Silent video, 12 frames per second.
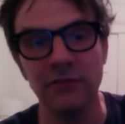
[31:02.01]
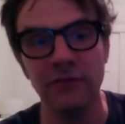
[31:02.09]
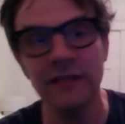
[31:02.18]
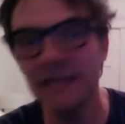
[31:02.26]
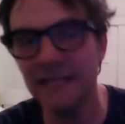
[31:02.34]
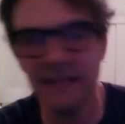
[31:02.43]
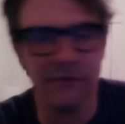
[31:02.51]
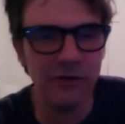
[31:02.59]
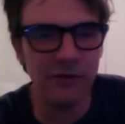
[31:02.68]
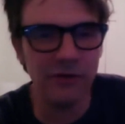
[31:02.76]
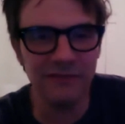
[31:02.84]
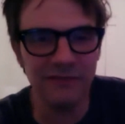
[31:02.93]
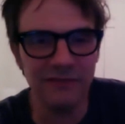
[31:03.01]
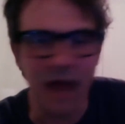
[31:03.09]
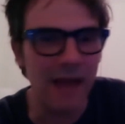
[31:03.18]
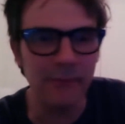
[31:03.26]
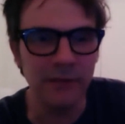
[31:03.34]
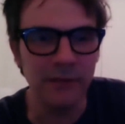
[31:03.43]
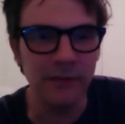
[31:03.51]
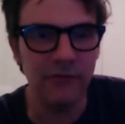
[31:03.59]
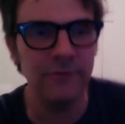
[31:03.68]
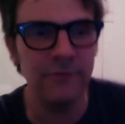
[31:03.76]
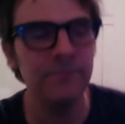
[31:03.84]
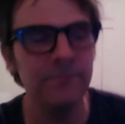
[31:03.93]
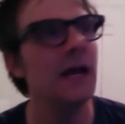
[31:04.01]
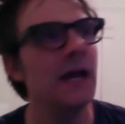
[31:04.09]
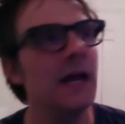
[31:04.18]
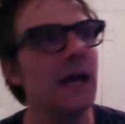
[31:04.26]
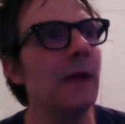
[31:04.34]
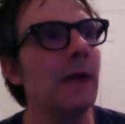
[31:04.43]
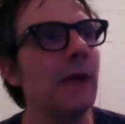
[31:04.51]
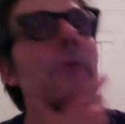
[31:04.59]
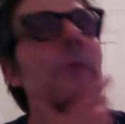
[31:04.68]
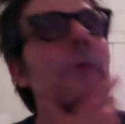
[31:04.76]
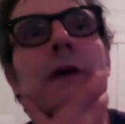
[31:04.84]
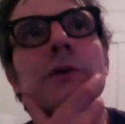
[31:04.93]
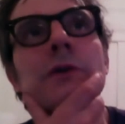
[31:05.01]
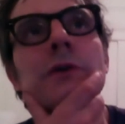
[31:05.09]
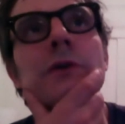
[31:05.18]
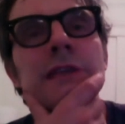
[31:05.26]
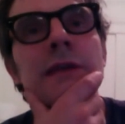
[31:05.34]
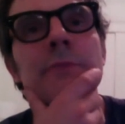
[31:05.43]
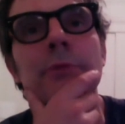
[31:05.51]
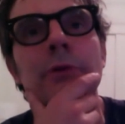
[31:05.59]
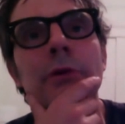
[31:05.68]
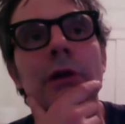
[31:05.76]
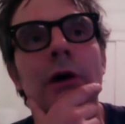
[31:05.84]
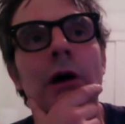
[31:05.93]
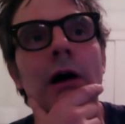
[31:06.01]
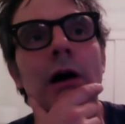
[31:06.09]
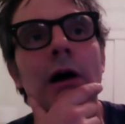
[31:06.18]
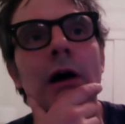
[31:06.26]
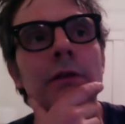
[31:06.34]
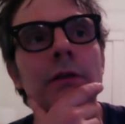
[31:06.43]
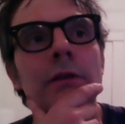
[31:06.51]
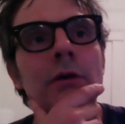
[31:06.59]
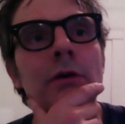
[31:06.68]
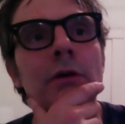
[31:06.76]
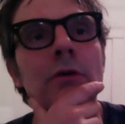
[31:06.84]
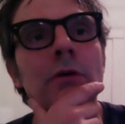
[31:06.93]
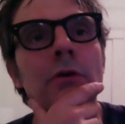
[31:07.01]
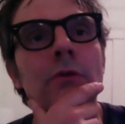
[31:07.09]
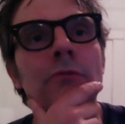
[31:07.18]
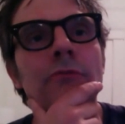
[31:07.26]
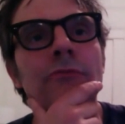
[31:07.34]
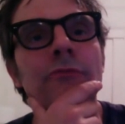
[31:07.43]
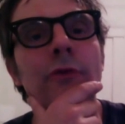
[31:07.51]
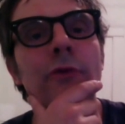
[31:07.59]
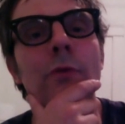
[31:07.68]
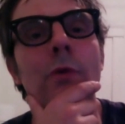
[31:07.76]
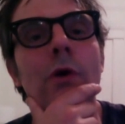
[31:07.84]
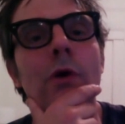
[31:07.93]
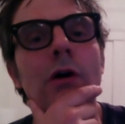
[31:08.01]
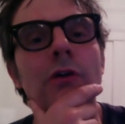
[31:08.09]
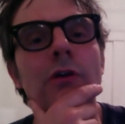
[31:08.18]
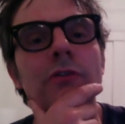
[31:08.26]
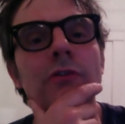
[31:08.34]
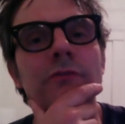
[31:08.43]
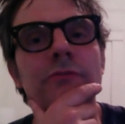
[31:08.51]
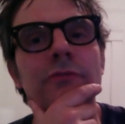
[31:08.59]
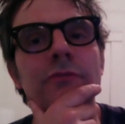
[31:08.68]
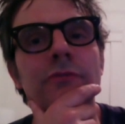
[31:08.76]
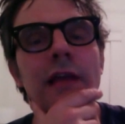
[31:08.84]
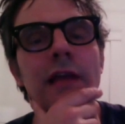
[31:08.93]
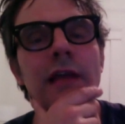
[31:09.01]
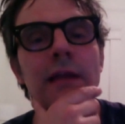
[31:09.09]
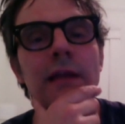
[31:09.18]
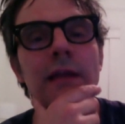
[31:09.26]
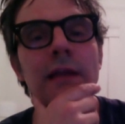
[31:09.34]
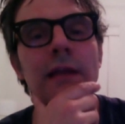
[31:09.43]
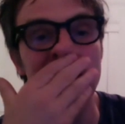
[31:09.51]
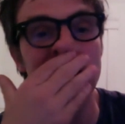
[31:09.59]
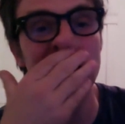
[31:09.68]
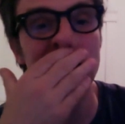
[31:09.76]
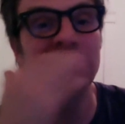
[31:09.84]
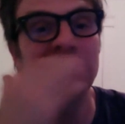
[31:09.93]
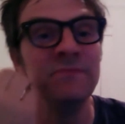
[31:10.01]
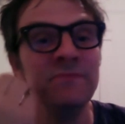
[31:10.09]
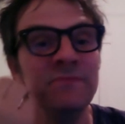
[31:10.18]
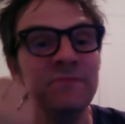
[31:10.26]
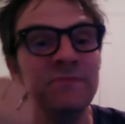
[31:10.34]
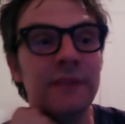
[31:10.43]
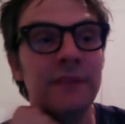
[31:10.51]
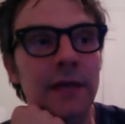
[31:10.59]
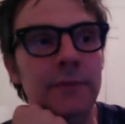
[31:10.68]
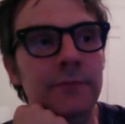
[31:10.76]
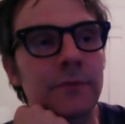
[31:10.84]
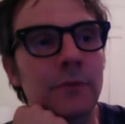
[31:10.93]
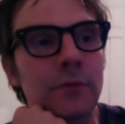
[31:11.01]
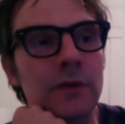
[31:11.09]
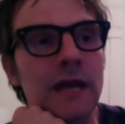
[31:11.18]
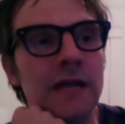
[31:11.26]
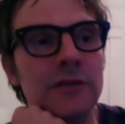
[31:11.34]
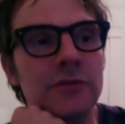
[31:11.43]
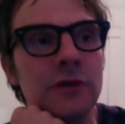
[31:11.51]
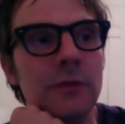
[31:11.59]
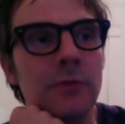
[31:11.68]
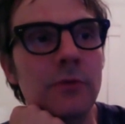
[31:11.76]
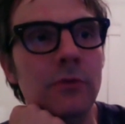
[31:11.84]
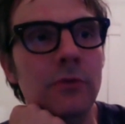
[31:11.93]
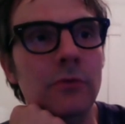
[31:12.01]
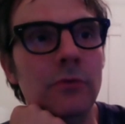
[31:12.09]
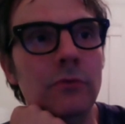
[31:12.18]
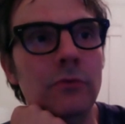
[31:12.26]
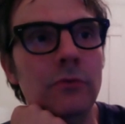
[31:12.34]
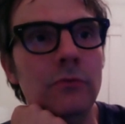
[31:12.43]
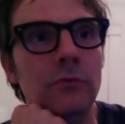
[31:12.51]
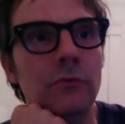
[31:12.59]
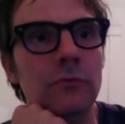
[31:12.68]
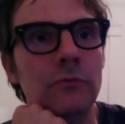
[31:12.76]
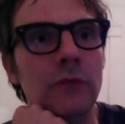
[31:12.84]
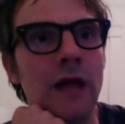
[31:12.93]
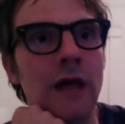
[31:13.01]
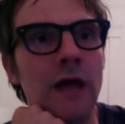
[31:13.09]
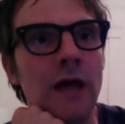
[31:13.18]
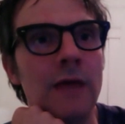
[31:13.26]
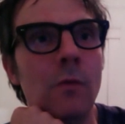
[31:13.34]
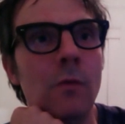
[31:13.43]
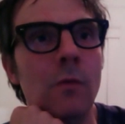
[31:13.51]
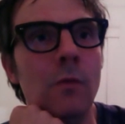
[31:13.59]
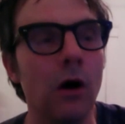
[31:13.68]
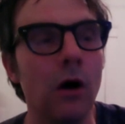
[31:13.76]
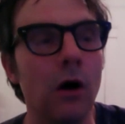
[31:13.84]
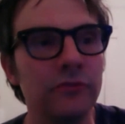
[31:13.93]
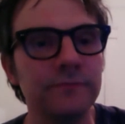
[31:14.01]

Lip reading: He never had the rhyme love. I remember when I was working with Dan Byrne on Furry Walls for Get Him to the Greek, and we had trouble rhyming walls.